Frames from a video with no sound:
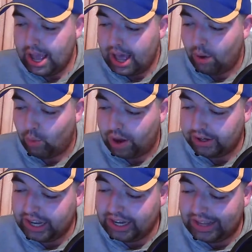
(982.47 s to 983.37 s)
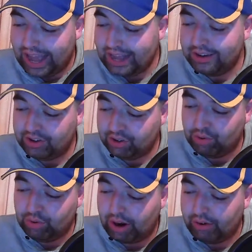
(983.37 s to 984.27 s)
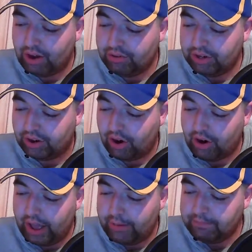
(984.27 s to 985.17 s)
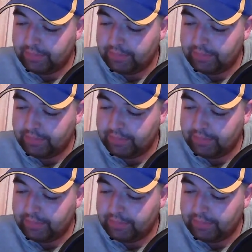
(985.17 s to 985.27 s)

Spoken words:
what it can do around the Curragh.